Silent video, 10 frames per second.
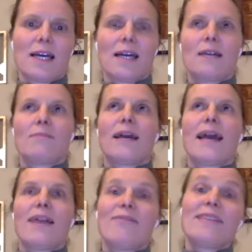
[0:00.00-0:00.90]
I
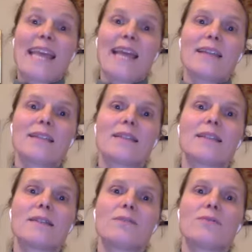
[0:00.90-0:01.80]
haven't yet,
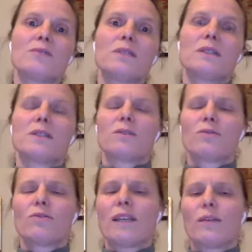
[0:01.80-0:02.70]
who
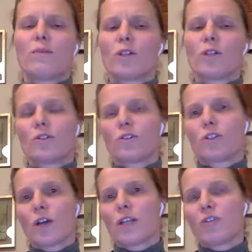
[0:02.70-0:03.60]
don't really want to
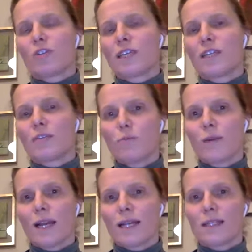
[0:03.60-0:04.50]
join usually the group
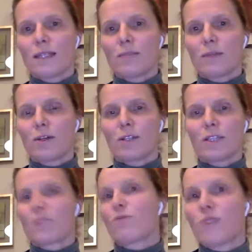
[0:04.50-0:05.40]
classes because
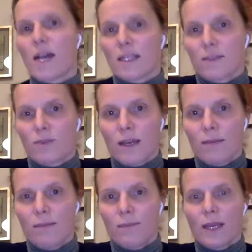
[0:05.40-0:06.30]
it's too fast for
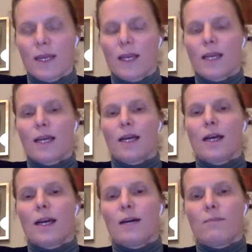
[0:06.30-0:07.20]

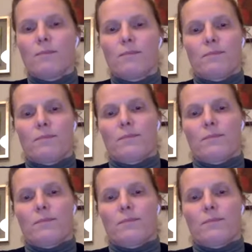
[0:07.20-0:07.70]
them.